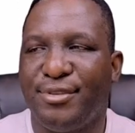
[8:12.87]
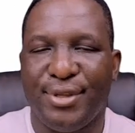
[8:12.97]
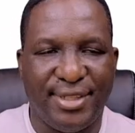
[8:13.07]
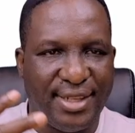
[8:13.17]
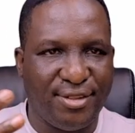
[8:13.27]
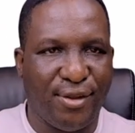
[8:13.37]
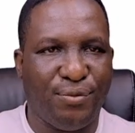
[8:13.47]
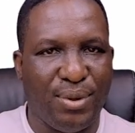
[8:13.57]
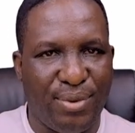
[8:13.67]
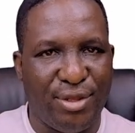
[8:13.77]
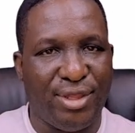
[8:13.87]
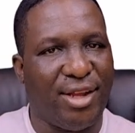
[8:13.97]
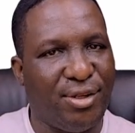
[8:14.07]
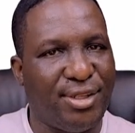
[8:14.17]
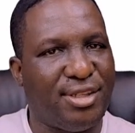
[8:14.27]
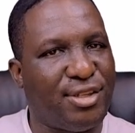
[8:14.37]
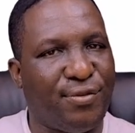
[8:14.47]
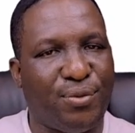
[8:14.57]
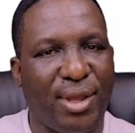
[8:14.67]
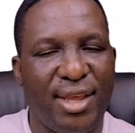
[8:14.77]
So it's a software. When you download the
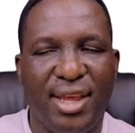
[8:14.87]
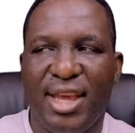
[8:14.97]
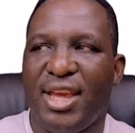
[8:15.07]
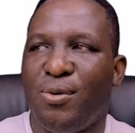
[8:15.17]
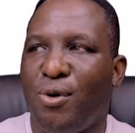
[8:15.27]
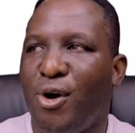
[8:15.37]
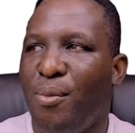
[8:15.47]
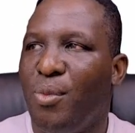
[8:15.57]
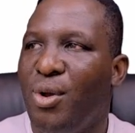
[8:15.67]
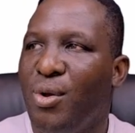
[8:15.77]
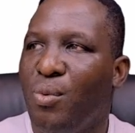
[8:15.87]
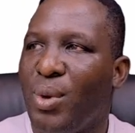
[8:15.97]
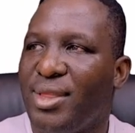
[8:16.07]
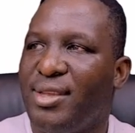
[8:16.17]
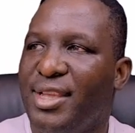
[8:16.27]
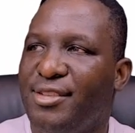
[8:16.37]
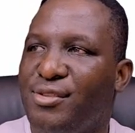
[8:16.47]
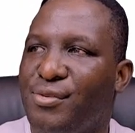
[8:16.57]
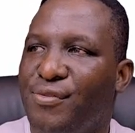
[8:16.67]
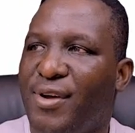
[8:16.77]
software, it will come with these
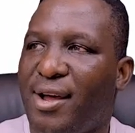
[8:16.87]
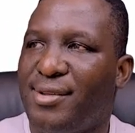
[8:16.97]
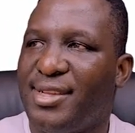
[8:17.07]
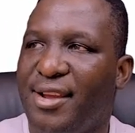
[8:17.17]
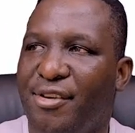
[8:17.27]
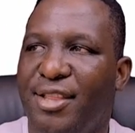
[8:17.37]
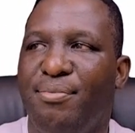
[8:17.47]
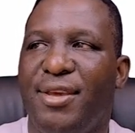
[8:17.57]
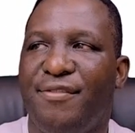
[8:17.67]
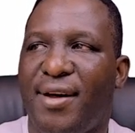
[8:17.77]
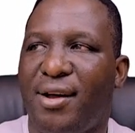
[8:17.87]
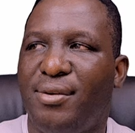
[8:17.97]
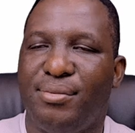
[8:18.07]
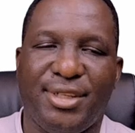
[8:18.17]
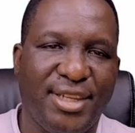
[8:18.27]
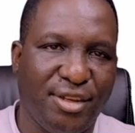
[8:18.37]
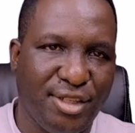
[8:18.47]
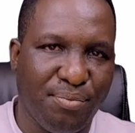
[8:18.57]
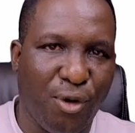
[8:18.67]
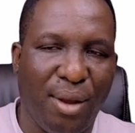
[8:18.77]
two files, a README file, which
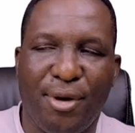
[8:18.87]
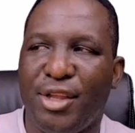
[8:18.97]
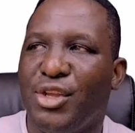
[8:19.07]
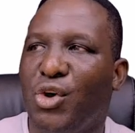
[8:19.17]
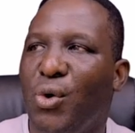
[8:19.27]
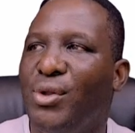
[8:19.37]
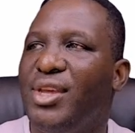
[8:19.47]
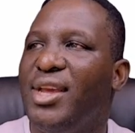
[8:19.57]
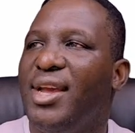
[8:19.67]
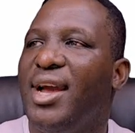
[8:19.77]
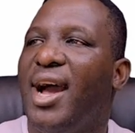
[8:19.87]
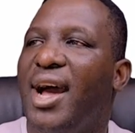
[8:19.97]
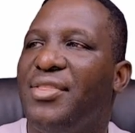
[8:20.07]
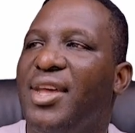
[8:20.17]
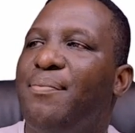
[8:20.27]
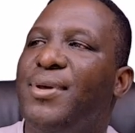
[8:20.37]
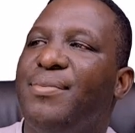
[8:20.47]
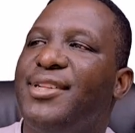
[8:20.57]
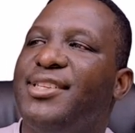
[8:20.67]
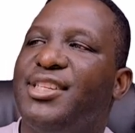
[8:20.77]
tells you more about the code, and a
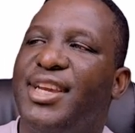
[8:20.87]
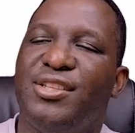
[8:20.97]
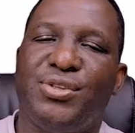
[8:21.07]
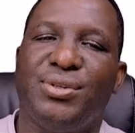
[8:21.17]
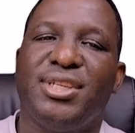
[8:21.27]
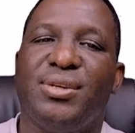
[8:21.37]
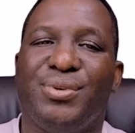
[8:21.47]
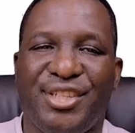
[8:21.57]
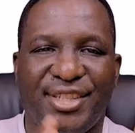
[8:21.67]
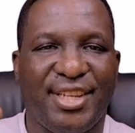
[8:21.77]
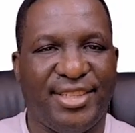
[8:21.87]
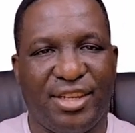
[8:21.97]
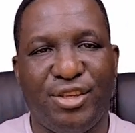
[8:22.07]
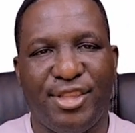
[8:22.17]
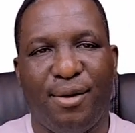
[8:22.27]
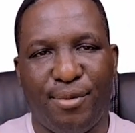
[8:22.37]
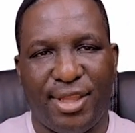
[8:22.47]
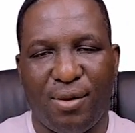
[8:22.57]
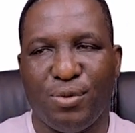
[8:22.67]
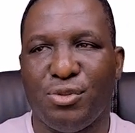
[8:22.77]
PBCJ 2D, which is executable
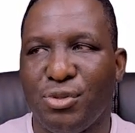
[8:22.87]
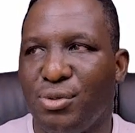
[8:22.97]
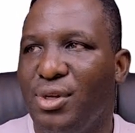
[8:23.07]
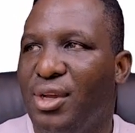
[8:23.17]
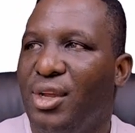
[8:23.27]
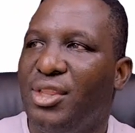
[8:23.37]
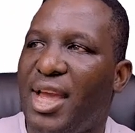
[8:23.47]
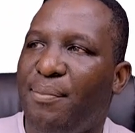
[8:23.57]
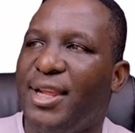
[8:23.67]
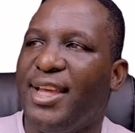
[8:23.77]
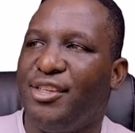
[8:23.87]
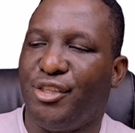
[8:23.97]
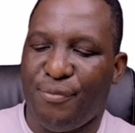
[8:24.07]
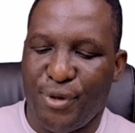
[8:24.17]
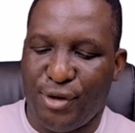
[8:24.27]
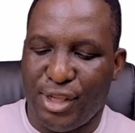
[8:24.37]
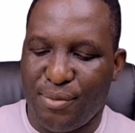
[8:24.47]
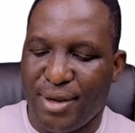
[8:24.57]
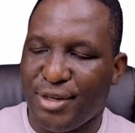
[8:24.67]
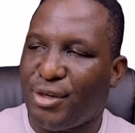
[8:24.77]
that will do the application of periodic
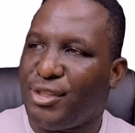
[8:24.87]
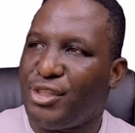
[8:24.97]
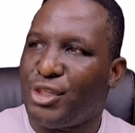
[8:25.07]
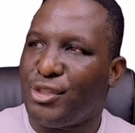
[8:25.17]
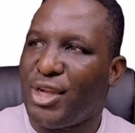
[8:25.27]
boundary conditions.